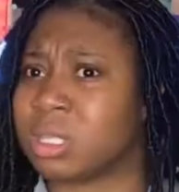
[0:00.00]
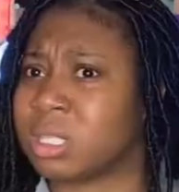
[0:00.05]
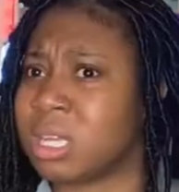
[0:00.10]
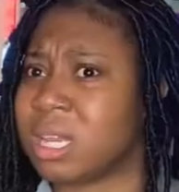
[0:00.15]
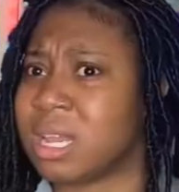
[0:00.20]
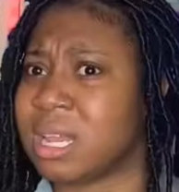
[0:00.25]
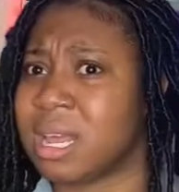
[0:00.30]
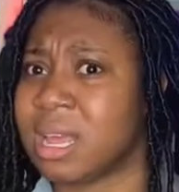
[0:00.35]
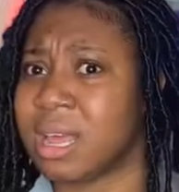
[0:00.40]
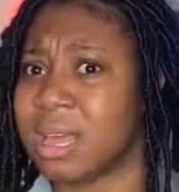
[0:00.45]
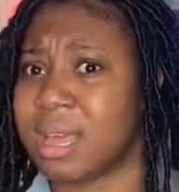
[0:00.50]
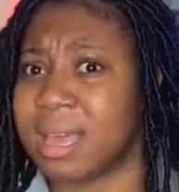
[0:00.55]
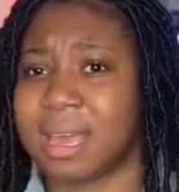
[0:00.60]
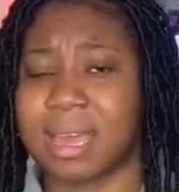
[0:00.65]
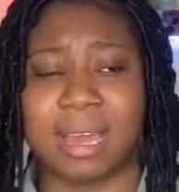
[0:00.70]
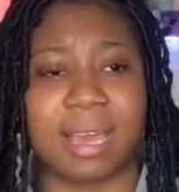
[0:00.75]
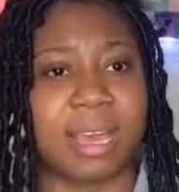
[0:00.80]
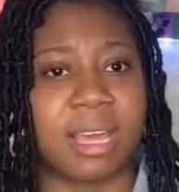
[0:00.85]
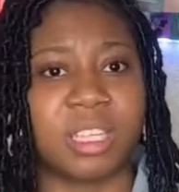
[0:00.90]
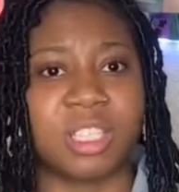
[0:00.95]
It
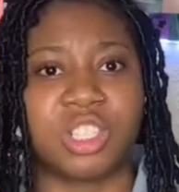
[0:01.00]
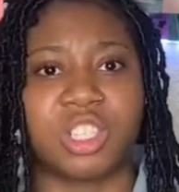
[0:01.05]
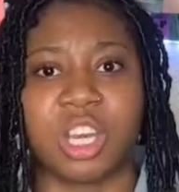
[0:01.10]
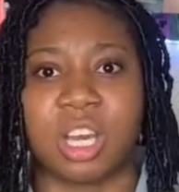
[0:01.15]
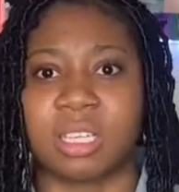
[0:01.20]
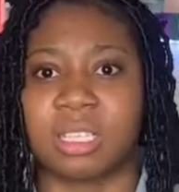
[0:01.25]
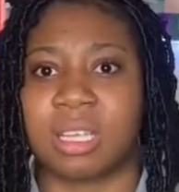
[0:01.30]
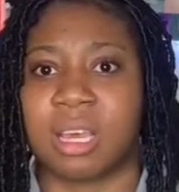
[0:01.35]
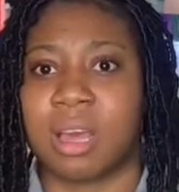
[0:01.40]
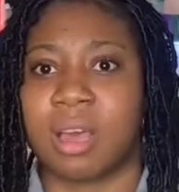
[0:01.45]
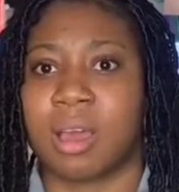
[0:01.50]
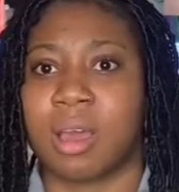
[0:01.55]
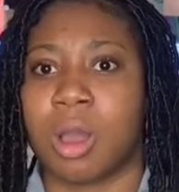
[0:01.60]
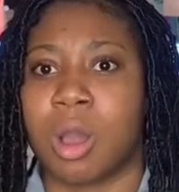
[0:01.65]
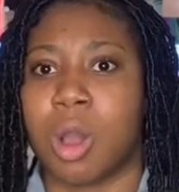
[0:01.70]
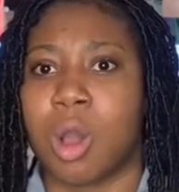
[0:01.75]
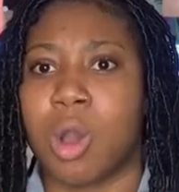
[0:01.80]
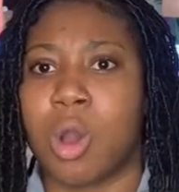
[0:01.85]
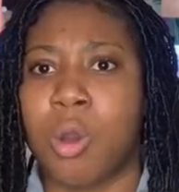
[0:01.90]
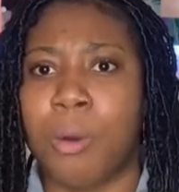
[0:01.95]
just
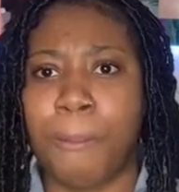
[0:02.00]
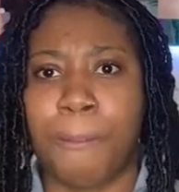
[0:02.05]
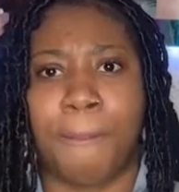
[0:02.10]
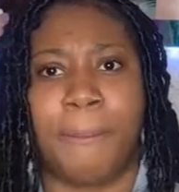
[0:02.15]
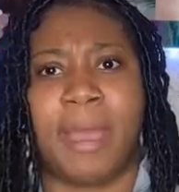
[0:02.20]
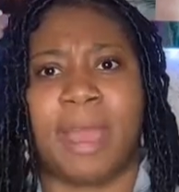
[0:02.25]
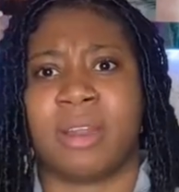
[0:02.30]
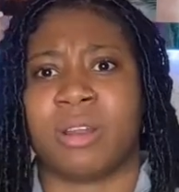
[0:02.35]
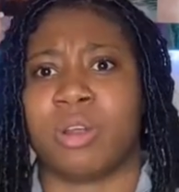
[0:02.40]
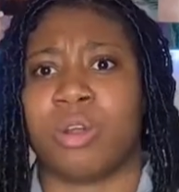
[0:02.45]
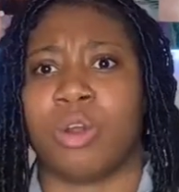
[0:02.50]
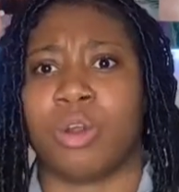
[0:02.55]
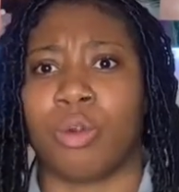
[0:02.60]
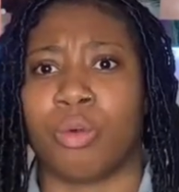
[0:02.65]
open